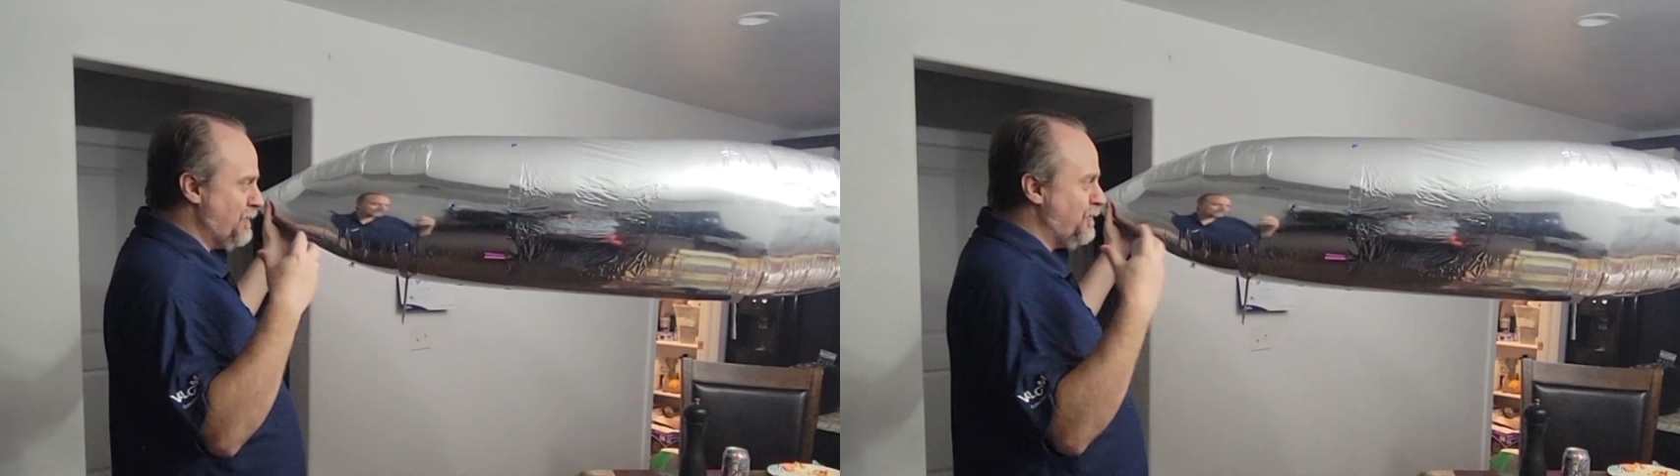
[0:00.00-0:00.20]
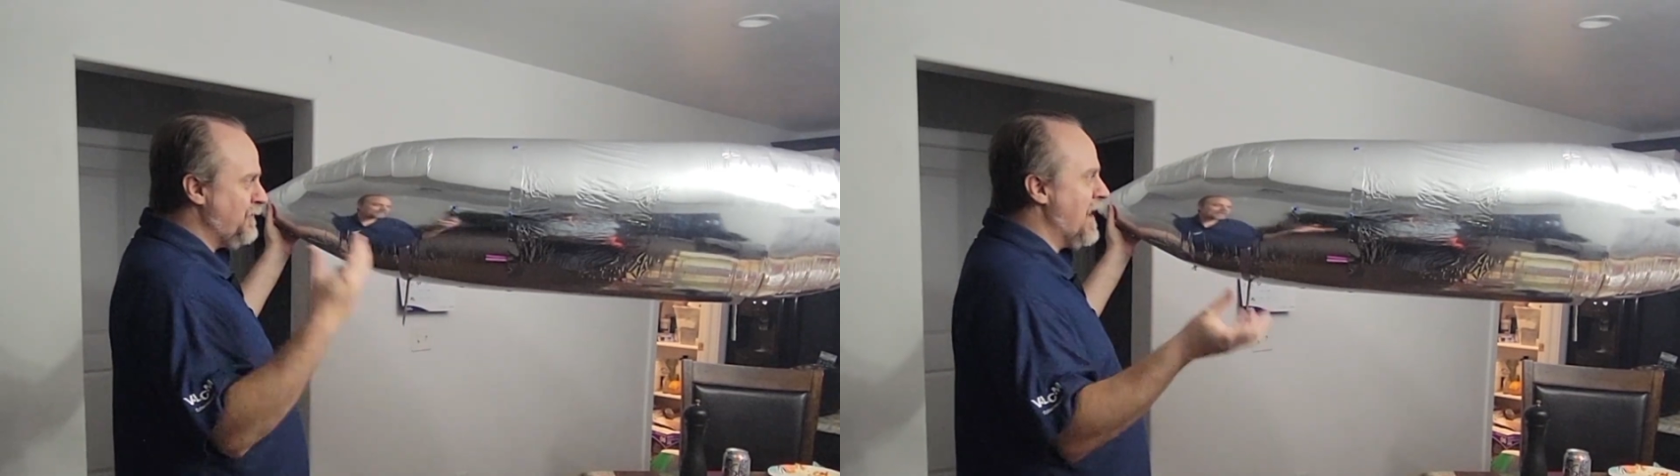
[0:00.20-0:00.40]

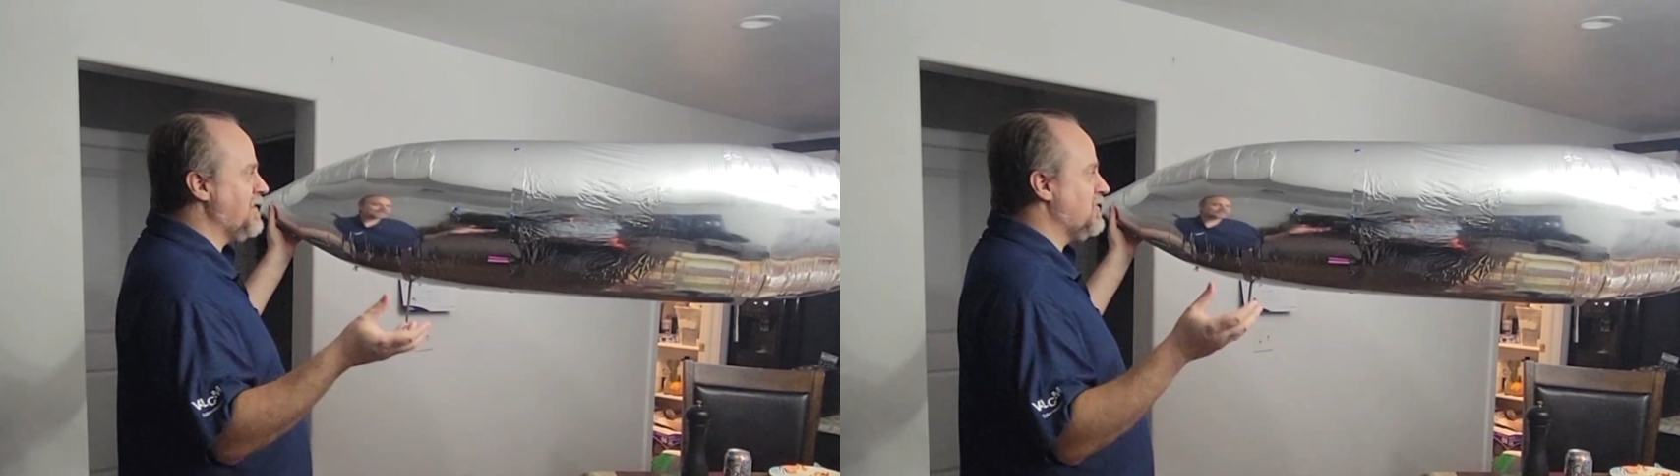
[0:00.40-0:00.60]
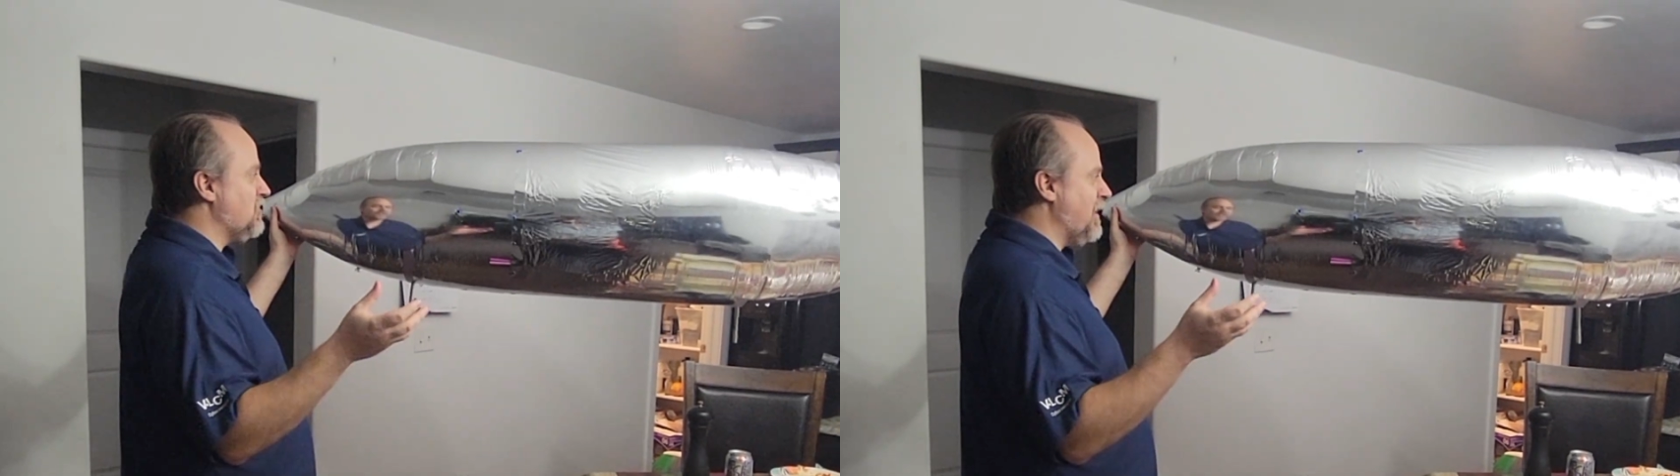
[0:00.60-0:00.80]

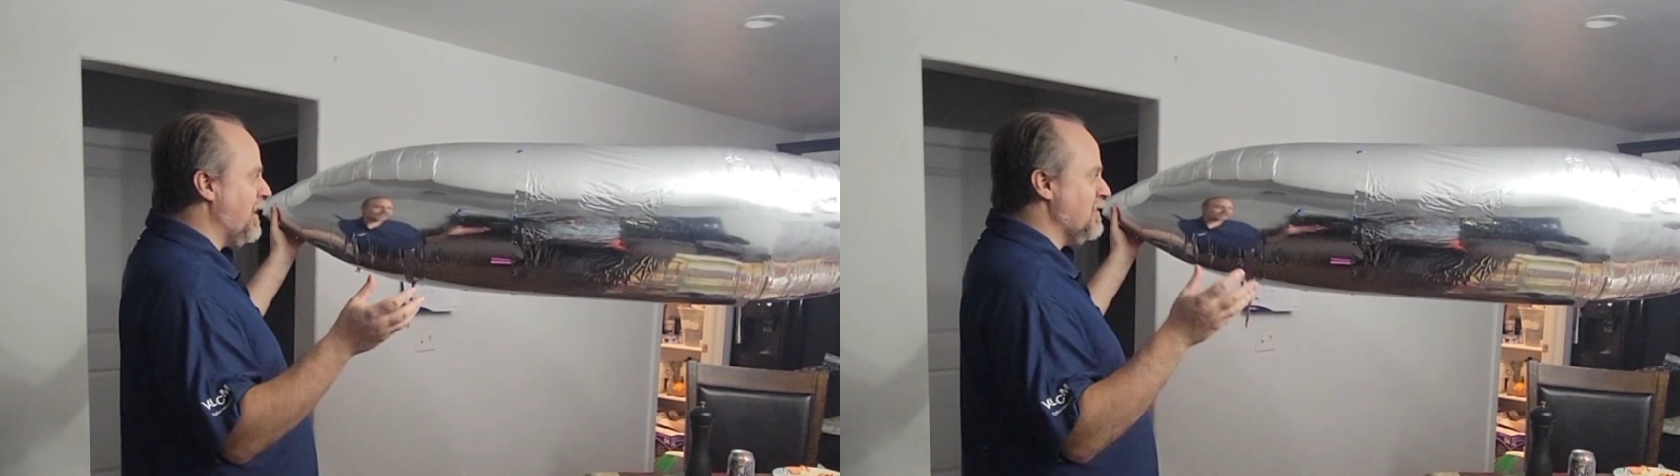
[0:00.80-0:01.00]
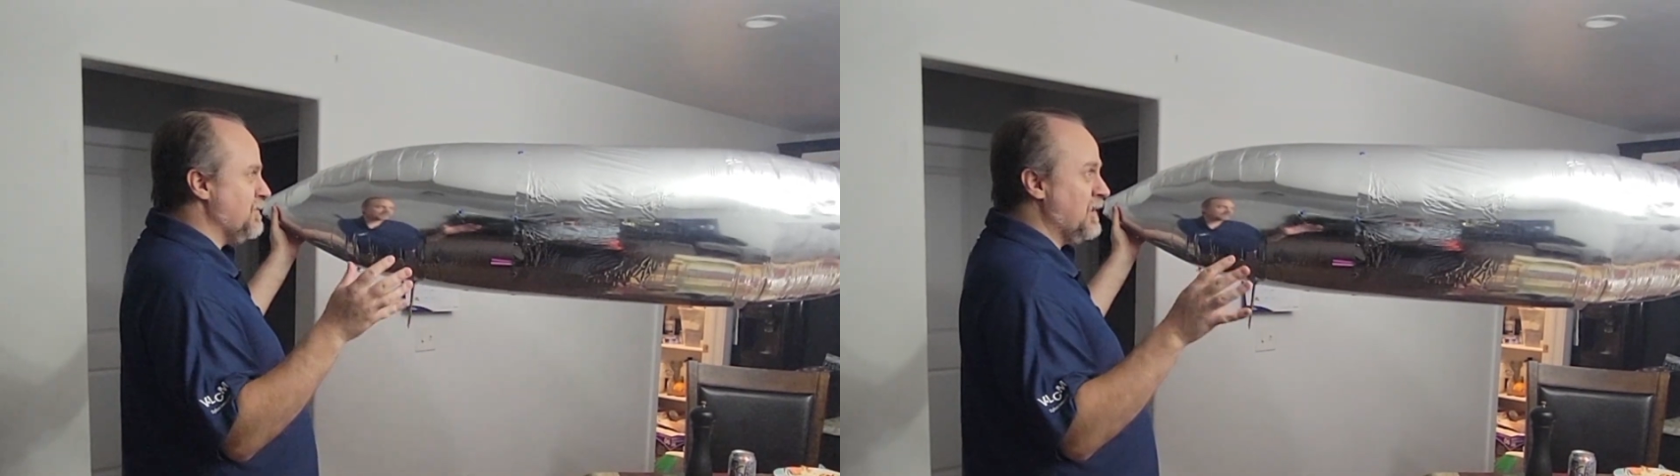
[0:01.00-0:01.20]
fast
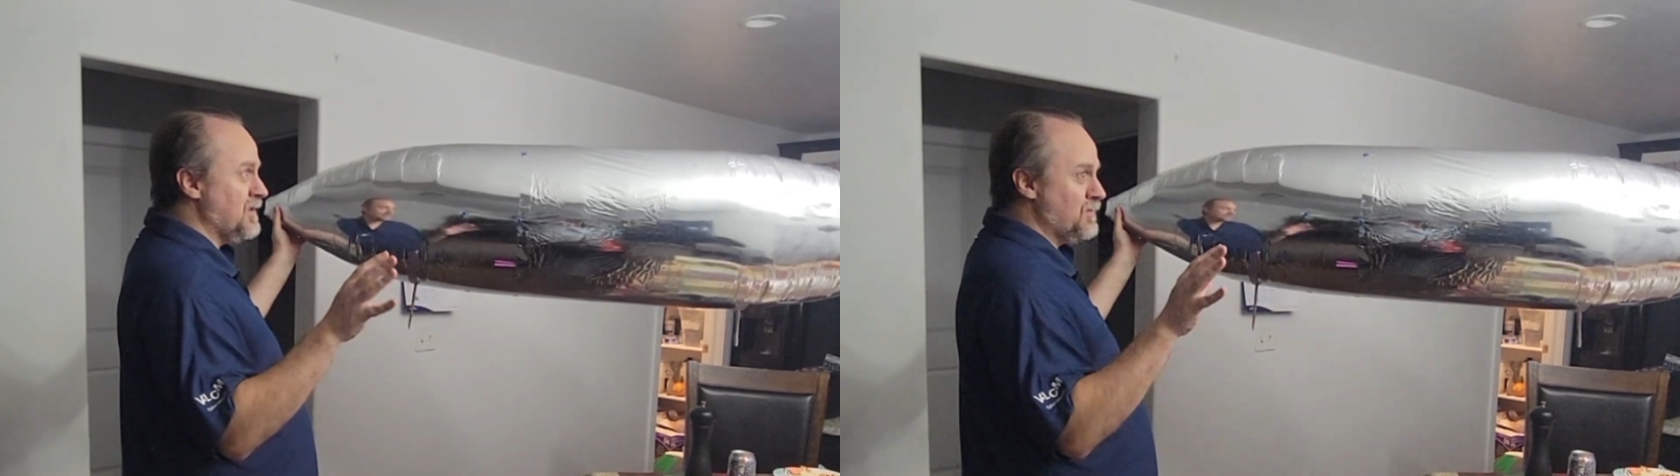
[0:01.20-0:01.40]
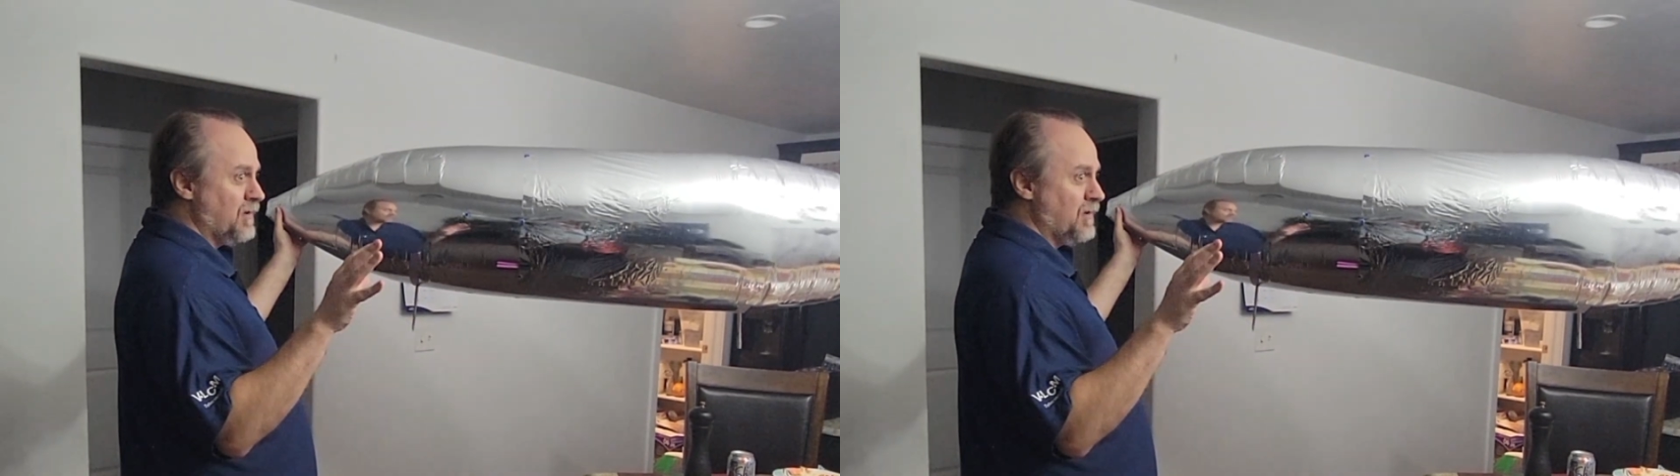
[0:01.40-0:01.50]
change because we're